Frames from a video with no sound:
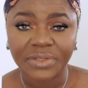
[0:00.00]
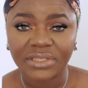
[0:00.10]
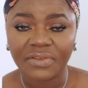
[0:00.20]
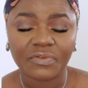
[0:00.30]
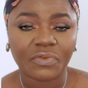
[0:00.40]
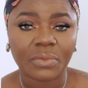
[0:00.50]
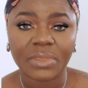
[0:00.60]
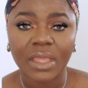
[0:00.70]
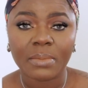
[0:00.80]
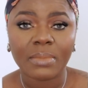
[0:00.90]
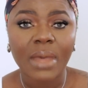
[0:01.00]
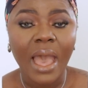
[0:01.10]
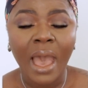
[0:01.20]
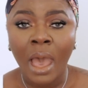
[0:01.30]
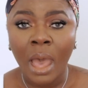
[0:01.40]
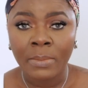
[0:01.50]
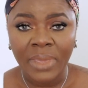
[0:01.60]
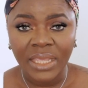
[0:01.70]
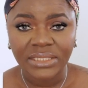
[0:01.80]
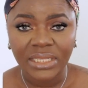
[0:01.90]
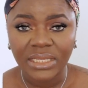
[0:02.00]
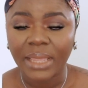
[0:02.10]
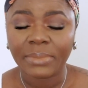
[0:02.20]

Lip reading: received from them are amazing.